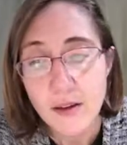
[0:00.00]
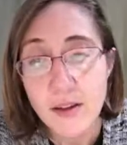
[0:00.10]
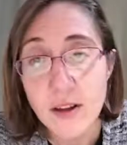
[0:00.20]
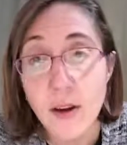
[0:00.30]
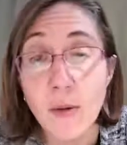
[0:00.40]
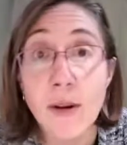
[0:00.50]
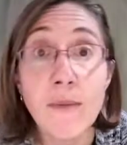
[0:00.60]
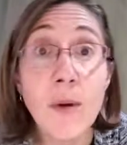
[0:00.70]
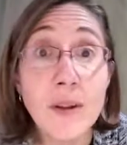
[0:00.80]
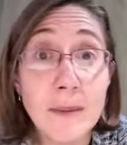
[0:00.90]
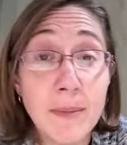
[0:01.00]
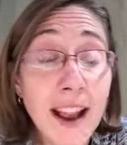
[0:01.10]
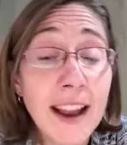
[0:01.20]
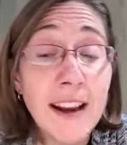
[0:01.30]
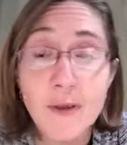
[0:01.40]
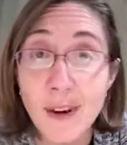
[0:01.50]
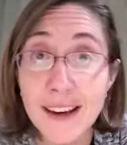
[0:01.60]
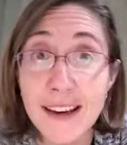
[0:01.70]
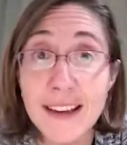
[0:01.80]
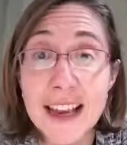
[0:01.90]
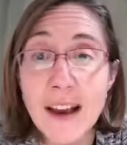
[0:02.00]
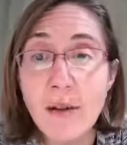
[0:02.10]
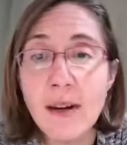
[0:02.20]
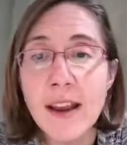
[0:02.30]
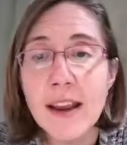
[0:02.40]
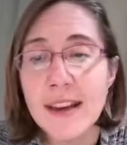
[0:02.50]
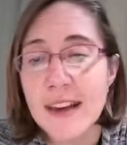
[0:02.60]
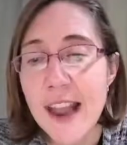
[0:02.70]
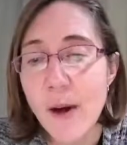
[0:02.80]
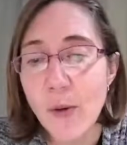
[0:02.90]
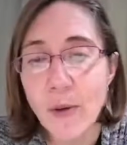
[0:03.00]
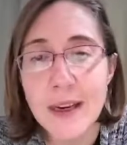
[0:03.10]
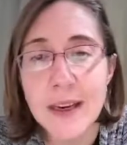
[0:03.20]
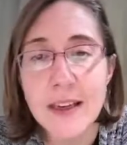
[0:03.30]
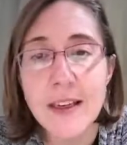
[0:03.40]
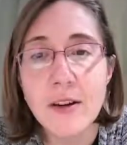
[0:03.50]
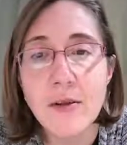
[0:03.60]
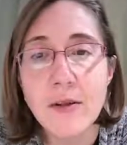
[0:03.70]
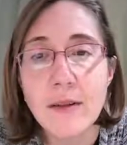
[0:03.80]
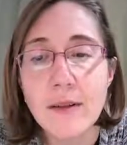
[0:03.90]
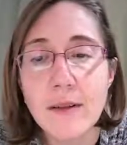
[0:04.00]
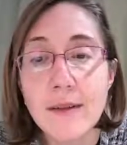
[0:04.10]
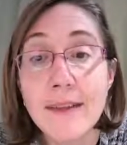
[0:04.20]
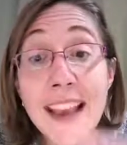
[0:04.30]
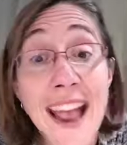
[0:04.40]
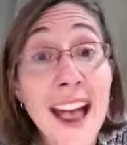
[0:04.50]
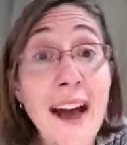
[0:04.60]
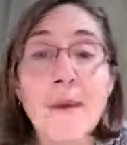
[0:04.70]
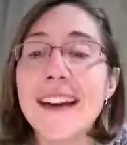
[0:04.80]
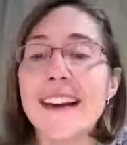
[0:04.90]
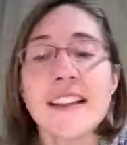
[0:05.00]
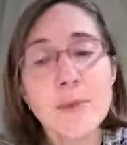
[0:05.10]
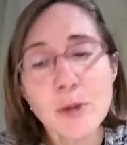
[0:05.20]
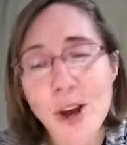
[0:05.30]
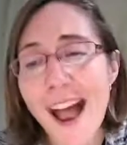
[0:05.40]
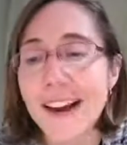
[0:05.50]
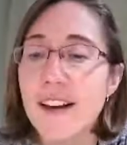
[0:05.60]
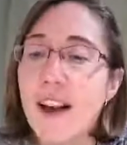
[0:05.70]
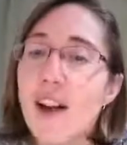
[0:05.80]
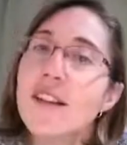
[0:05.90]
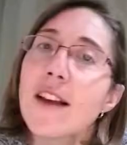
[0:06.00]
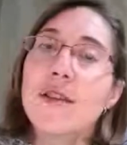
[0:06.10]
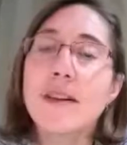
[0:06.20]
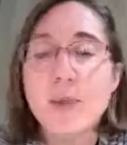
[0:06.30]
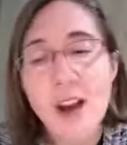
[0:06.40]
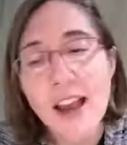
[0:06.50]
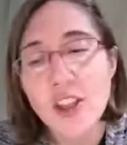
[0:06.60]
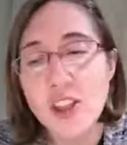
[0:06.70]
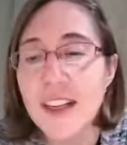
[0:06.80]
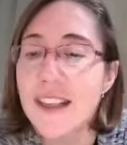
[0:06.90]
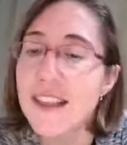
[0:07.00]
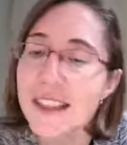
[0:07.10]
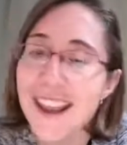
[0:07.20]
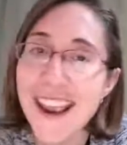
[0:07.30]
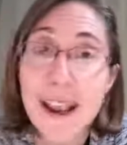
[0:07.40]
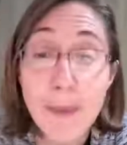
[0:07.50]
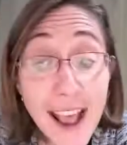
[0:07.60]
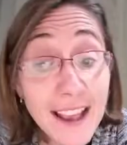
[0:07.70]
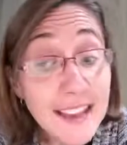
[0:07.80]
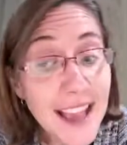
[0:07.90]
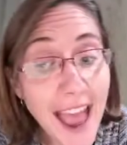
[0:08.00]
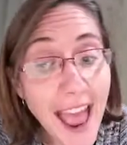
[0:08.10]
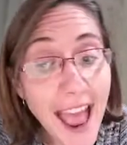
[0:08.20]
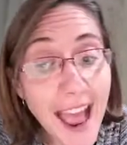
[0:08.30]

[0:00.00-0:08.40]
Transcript: So we've multiplied and written it down. Now what do we need to do? Yeah, we need to subtract. So subtraction is the same as